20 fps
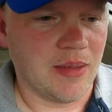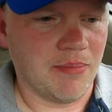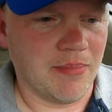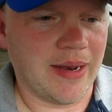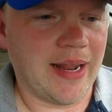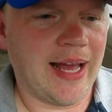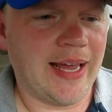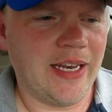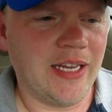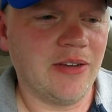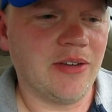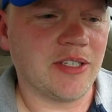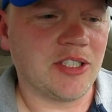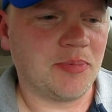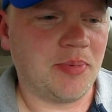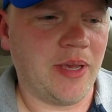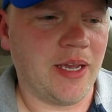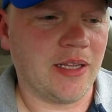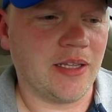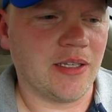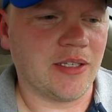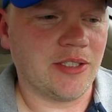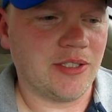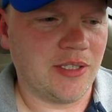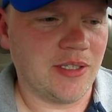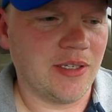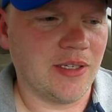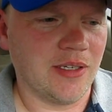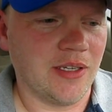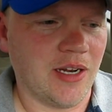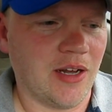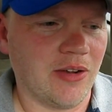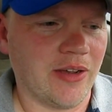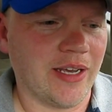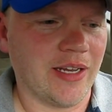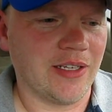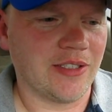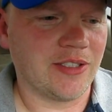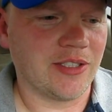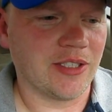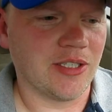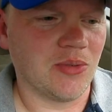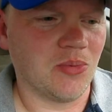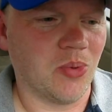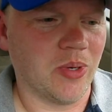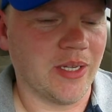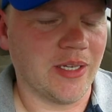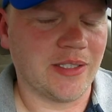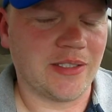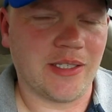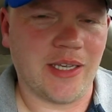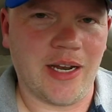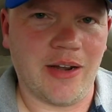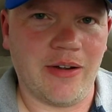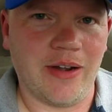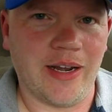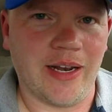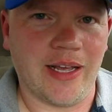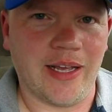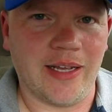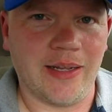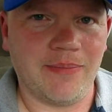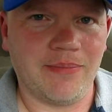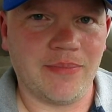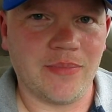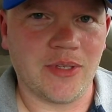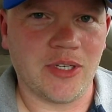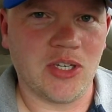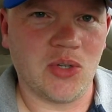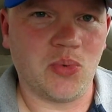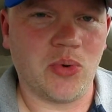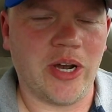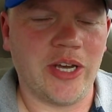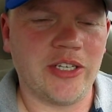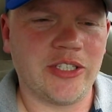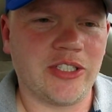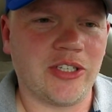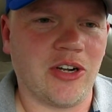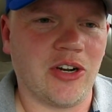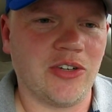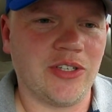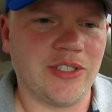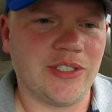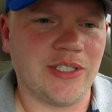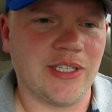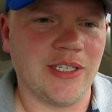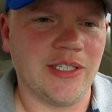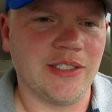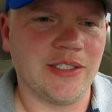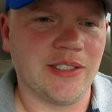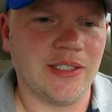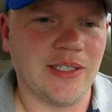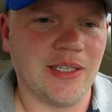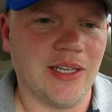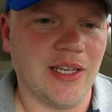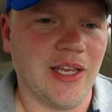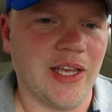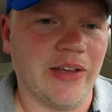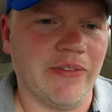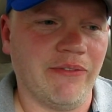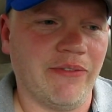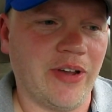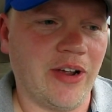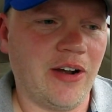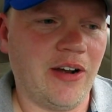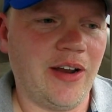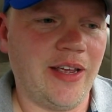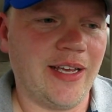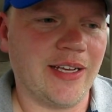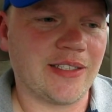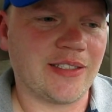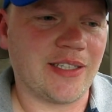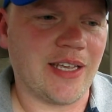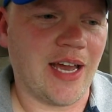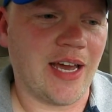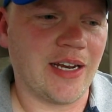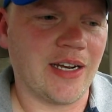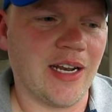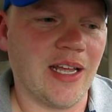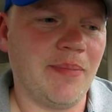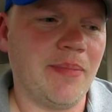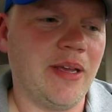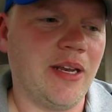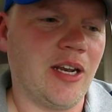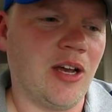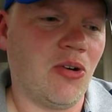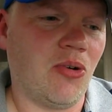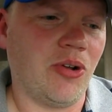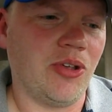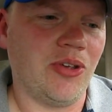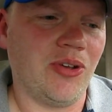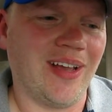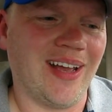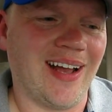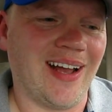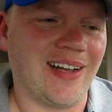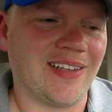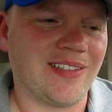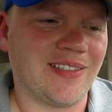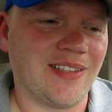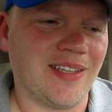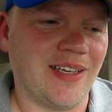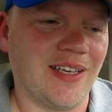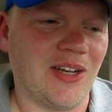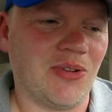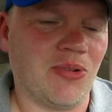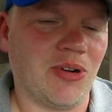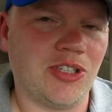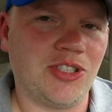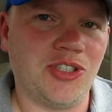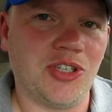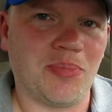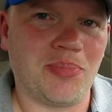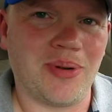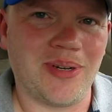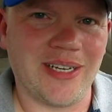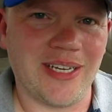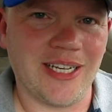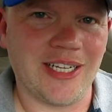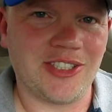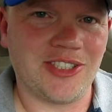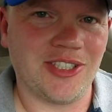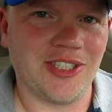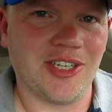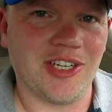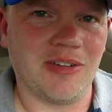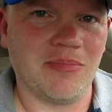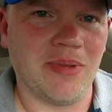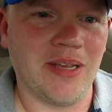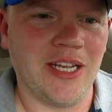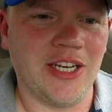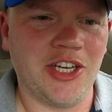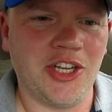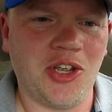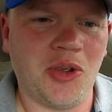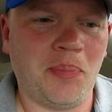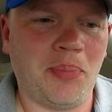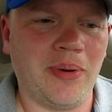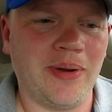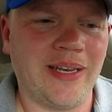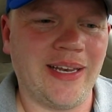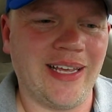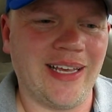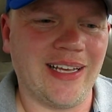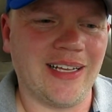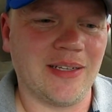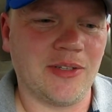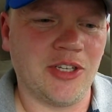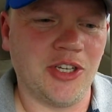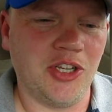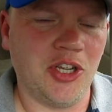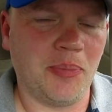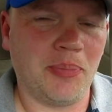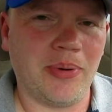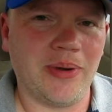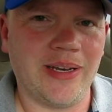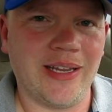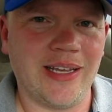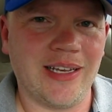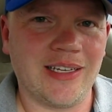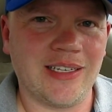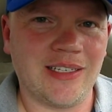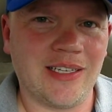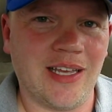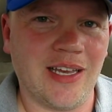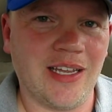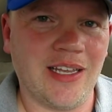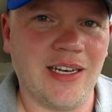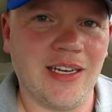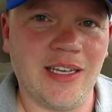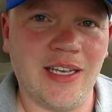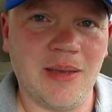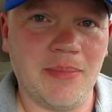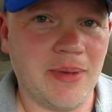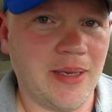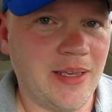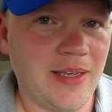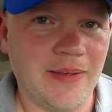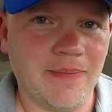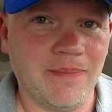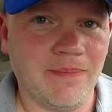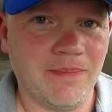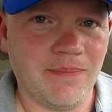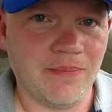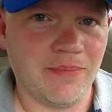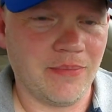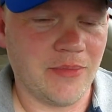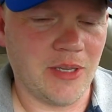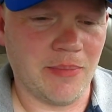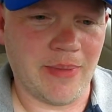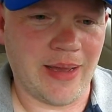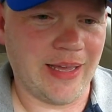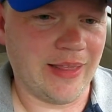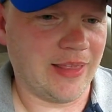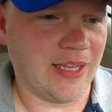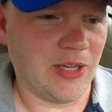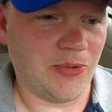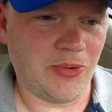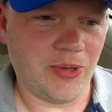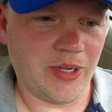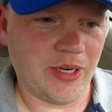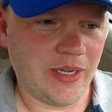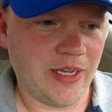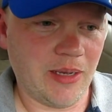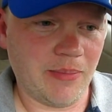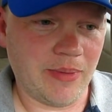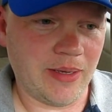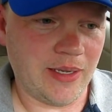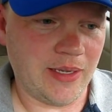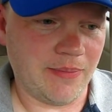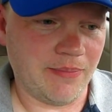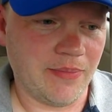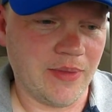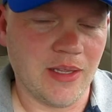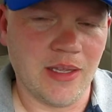But I do expect us to, you know, get us a good win Saturday night. Good way to start the season. Very excited. Let me know what you guys think. What's your prediction going to be? Do you predict Kentucky to get beat? You may think we're going to get beat.